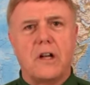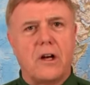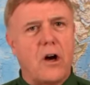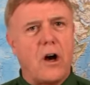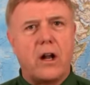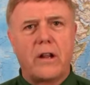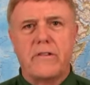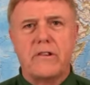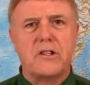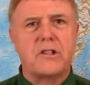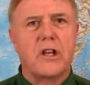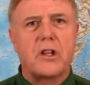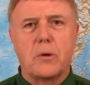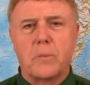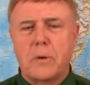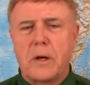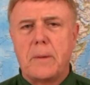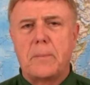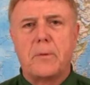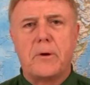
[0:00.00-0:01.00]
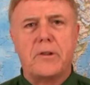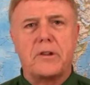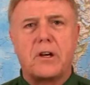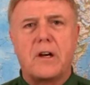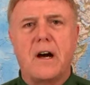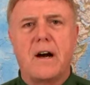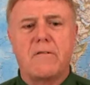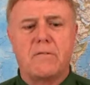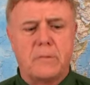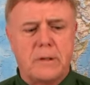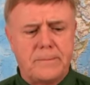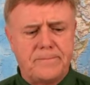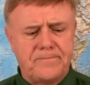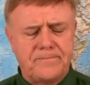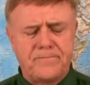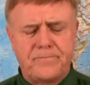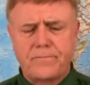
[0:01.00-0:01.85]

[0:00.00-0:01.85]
and all of these other people in the government.